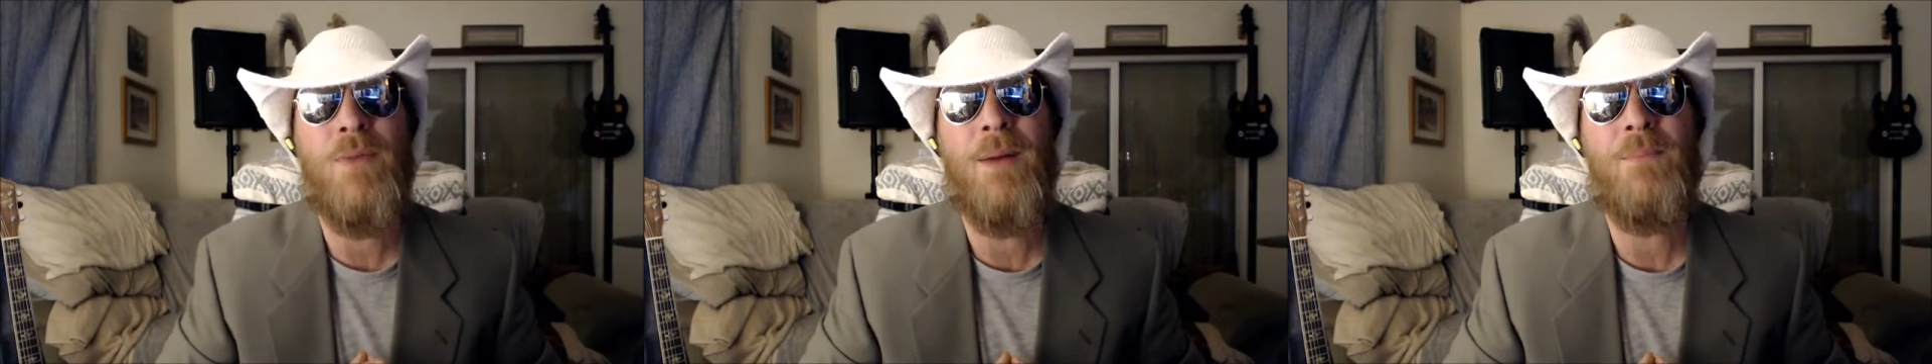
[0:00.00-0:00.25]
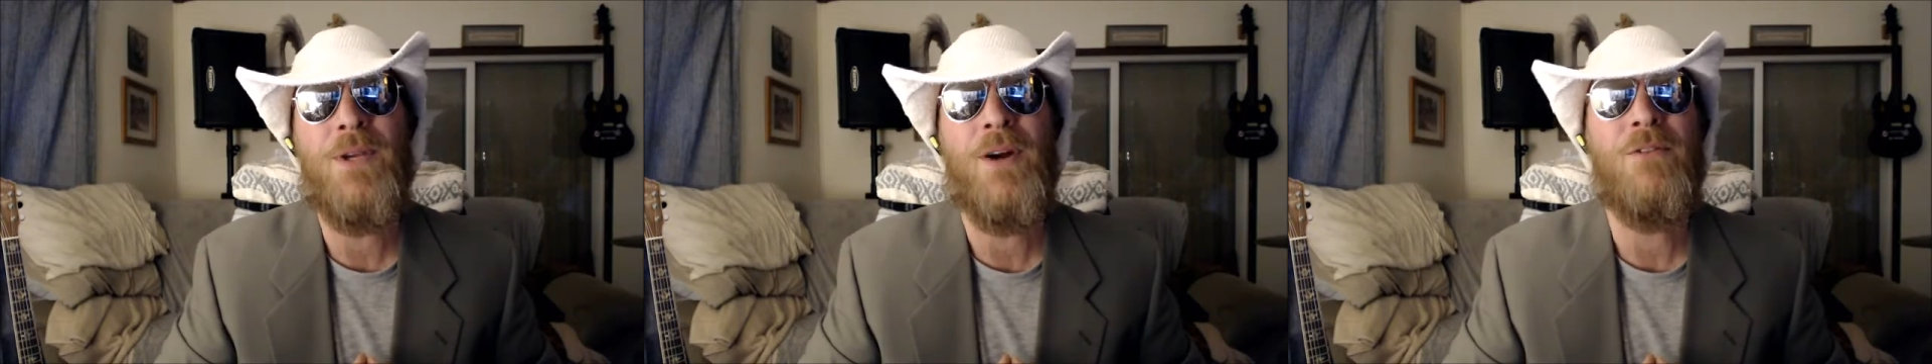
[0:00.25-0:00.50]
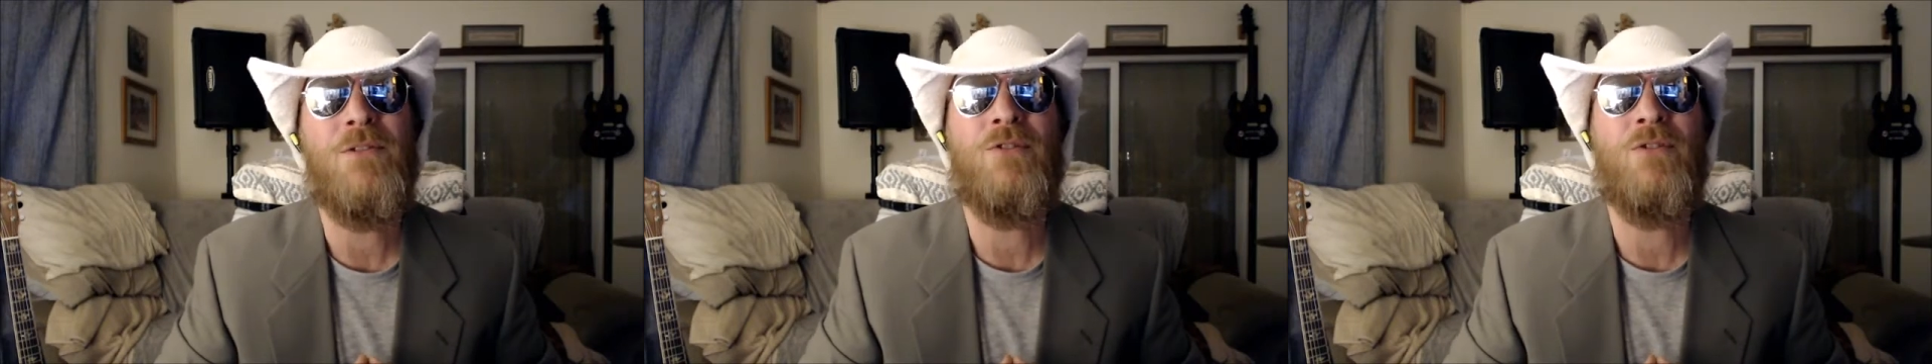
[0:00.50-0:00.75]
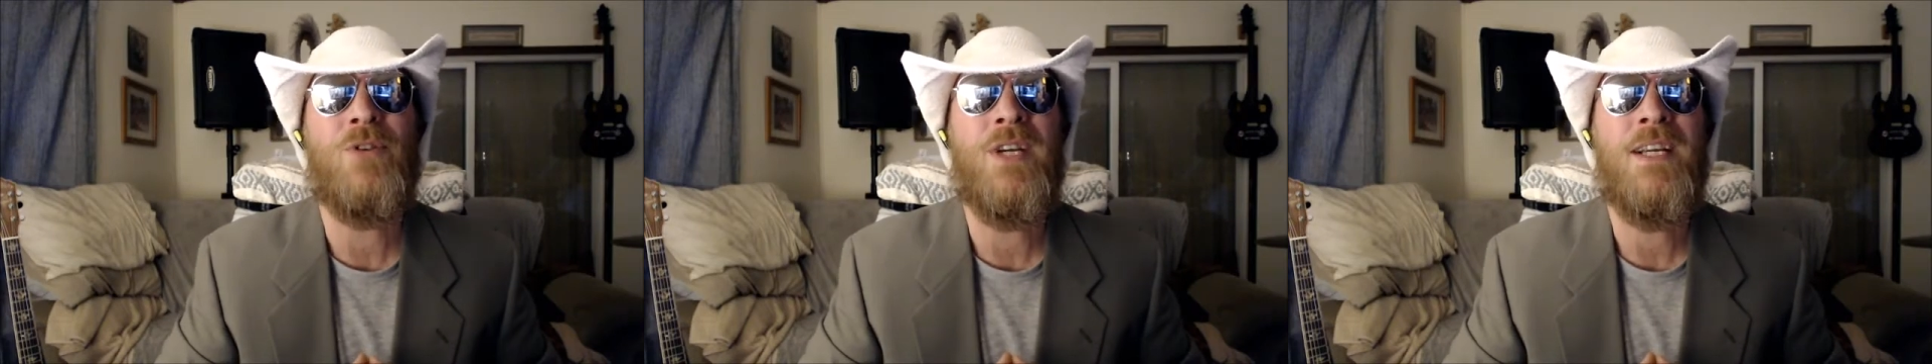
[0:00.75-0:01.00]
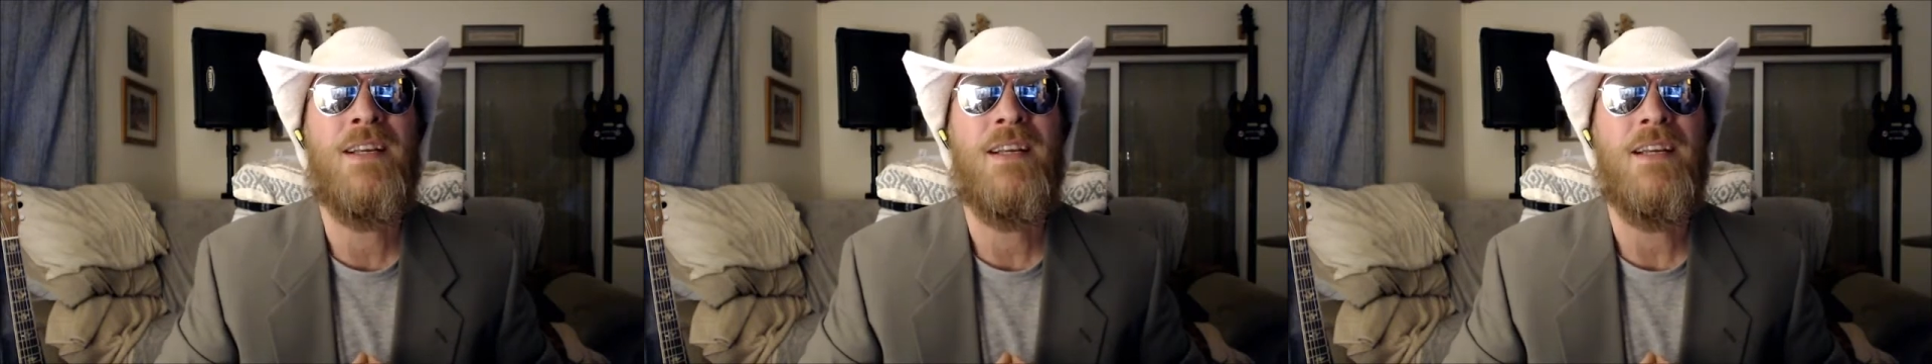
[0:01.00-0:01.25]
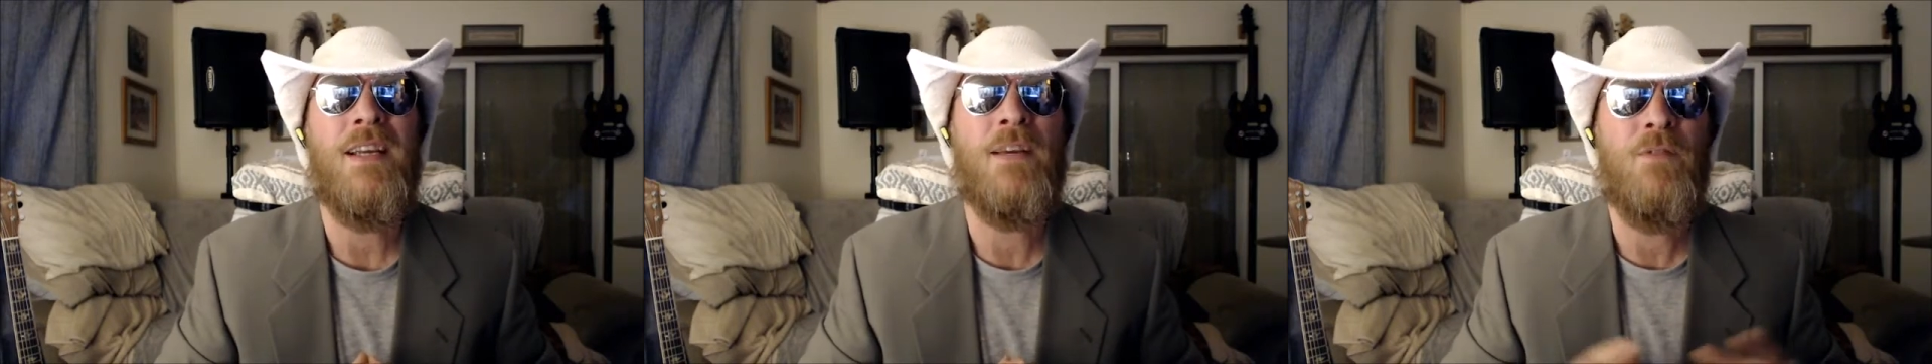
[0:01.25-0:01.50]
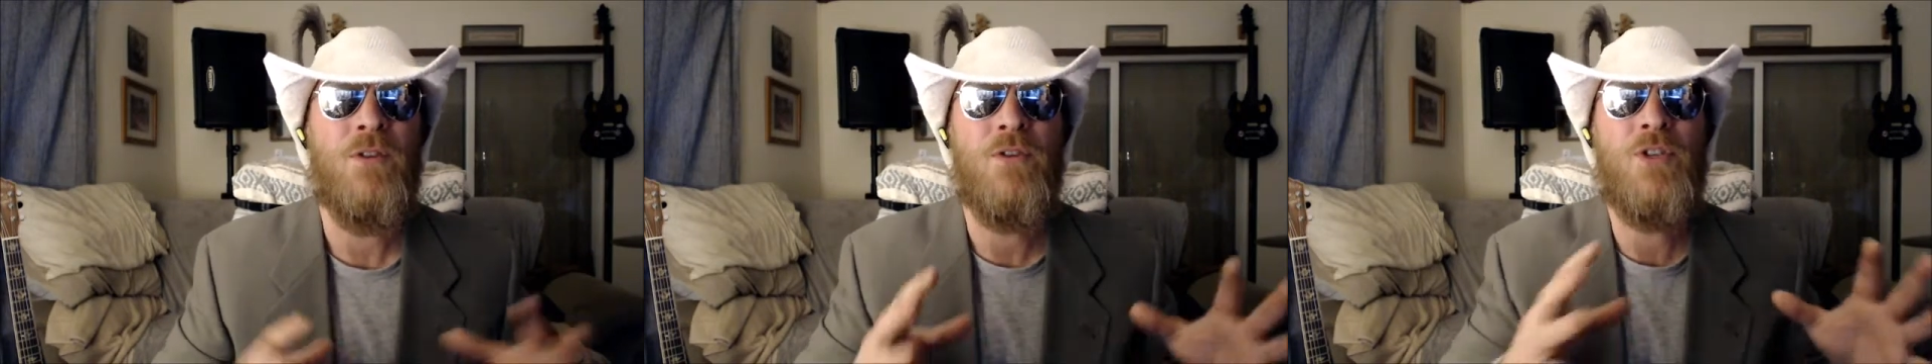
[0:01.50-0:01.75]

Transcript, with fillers: met me on the street, if you're